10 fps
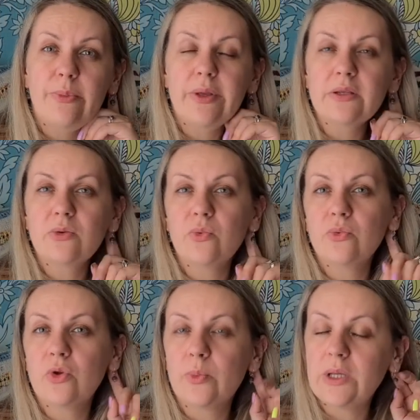but
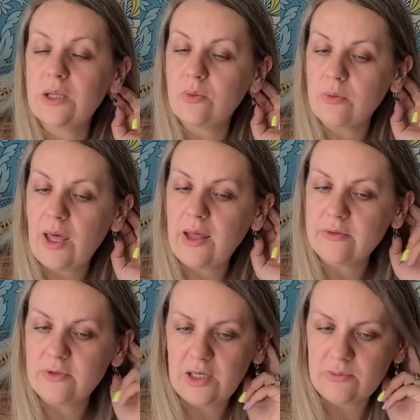nobody had
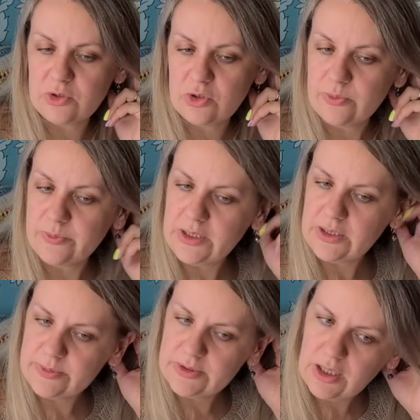time to go pick
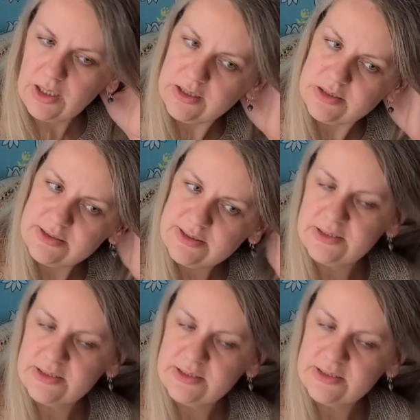up tiles.